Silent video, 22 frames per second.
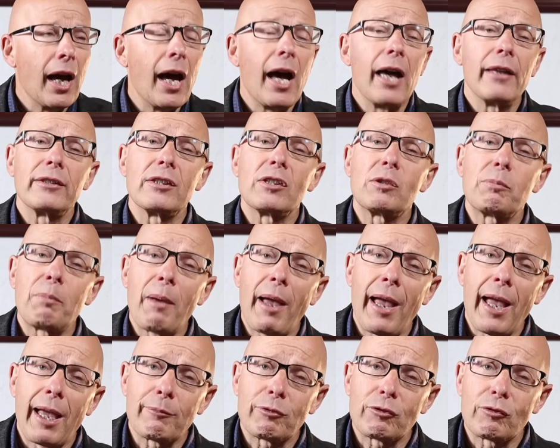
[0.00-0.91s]
others
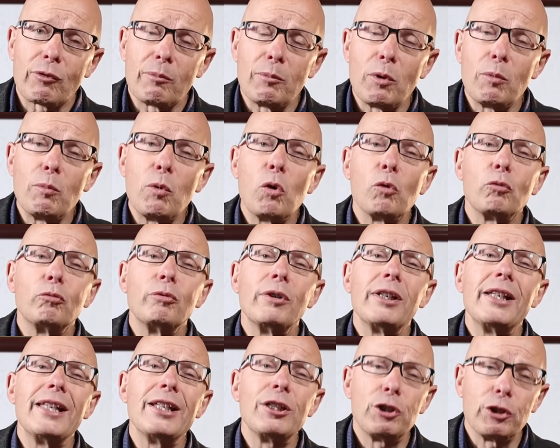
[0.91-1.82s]
perhaps from a more
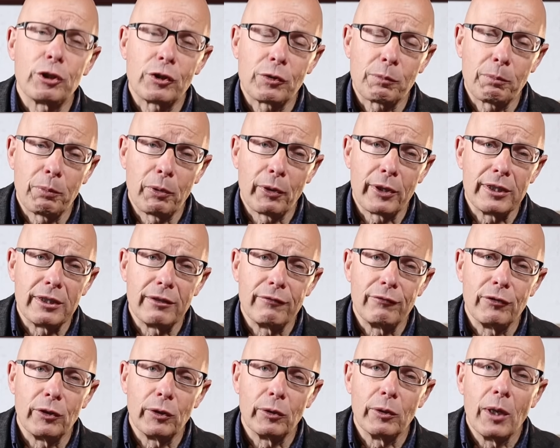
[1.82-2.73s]
religious point
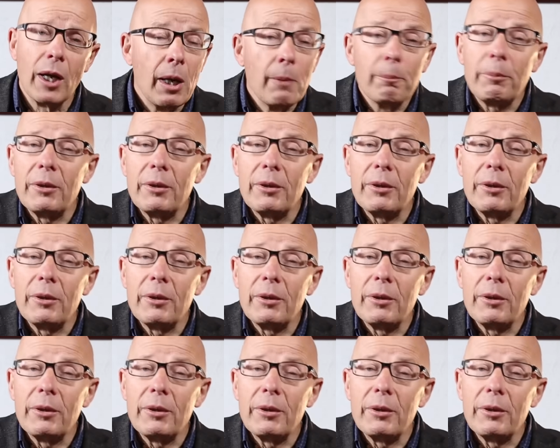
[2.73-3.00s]
of view.